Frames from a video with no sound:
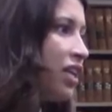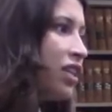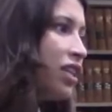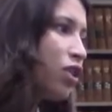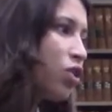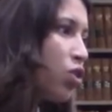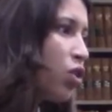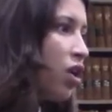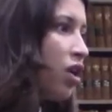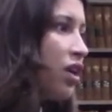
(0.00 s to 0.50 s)
in
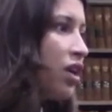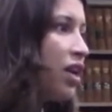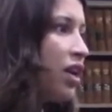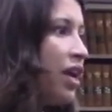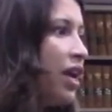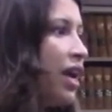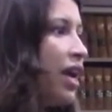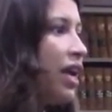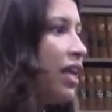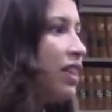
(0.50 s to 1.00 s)
the court.
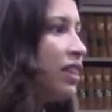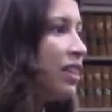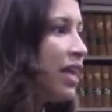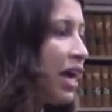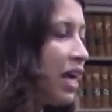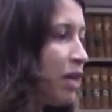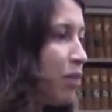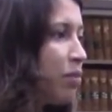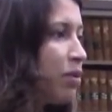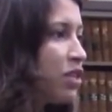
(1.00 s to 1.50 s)

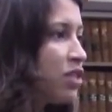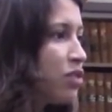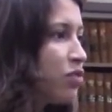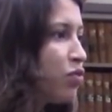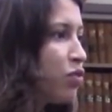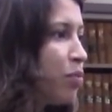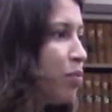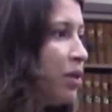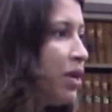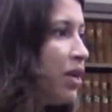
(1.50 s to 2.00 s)
That person
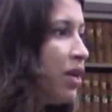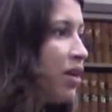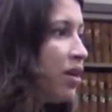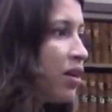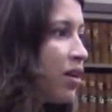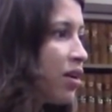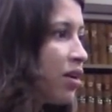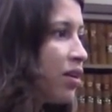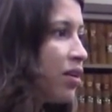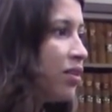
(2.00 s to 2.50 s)
would be.
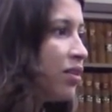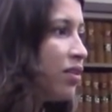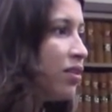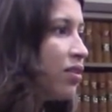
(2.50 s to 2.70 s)
Uh,